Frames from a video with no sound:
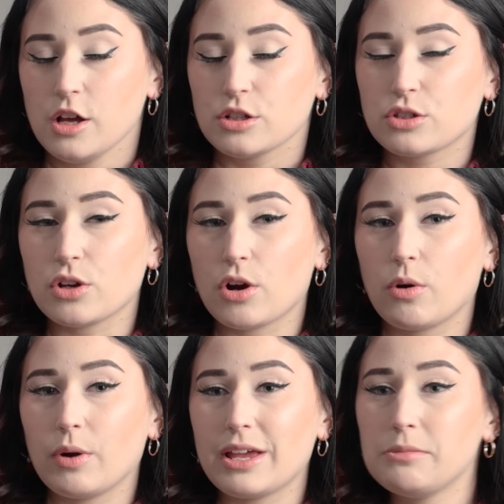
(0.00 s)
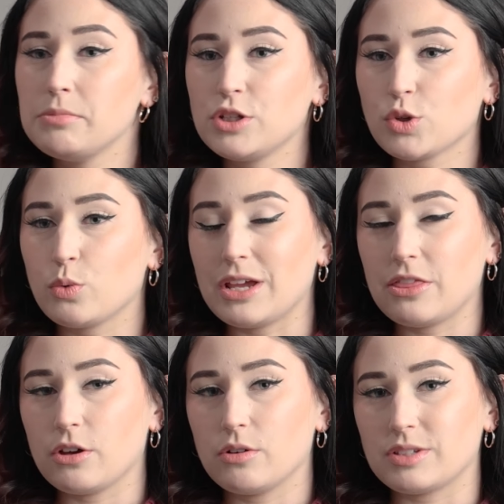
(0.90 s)
So in
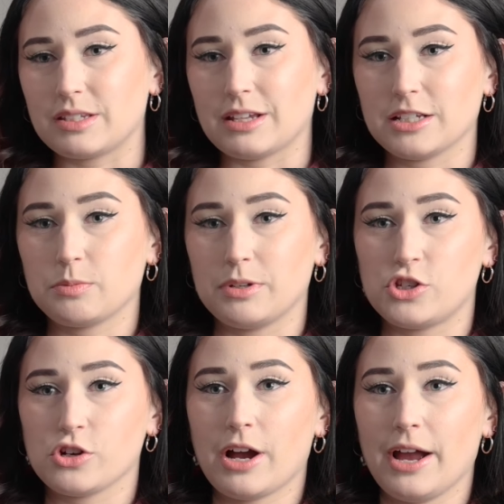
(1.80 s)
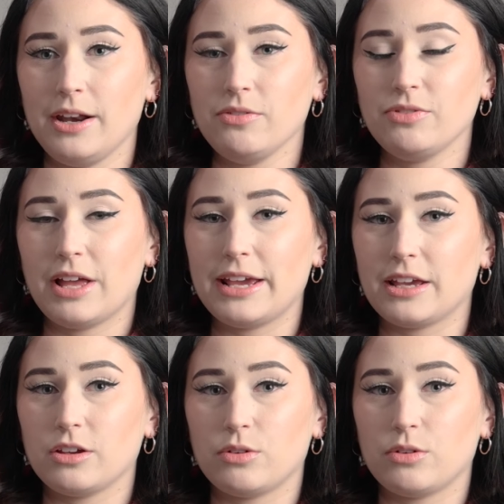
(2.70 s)
between those assessments, you're kind of like,